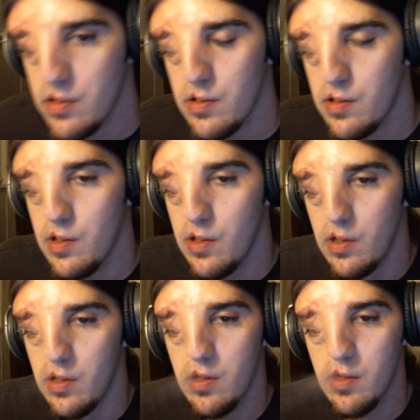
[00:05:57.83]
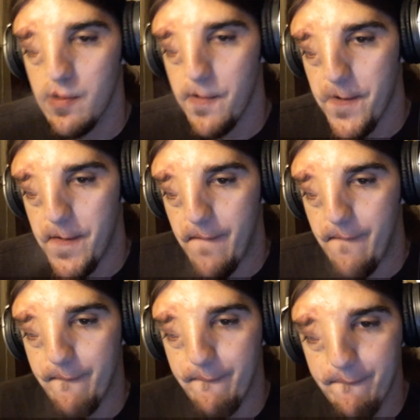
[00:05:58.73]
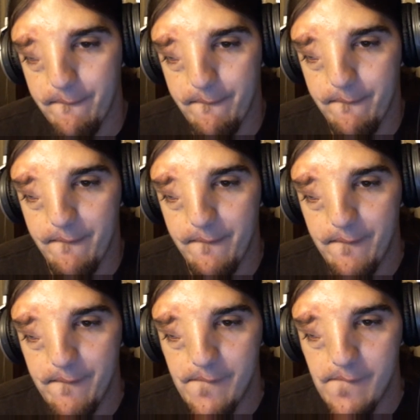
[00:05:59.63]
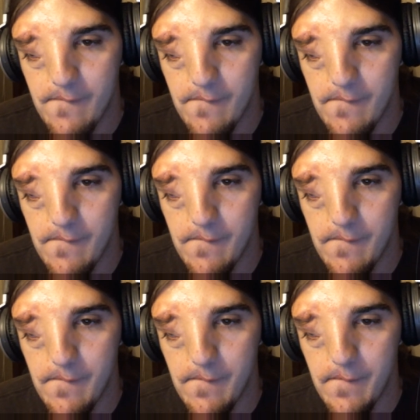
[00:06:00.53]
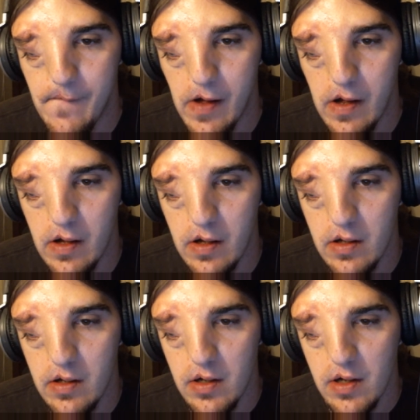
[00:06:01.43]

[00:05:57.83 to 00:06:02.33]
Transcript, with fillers: smaller that much smaller than the Wii either. Um,